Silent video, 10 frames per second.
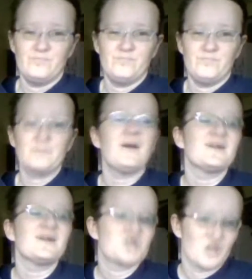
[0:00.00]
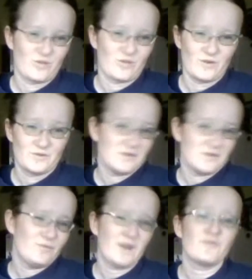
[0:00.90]
But buy a chuck roast.
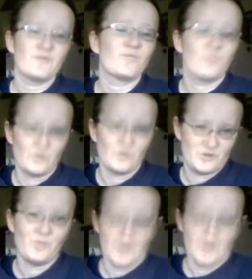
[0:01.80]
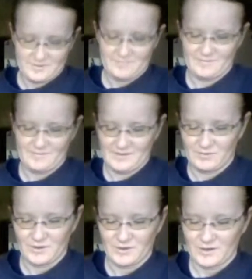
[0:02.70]
Whatever roast you want is what
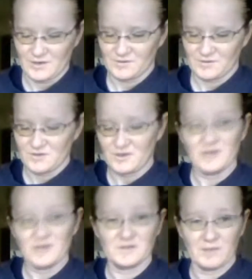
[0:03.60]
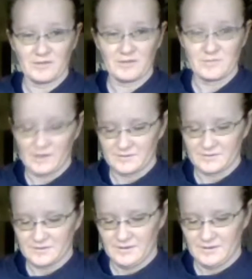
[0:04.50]
you're going to use. And you're going to use about 3 pounds.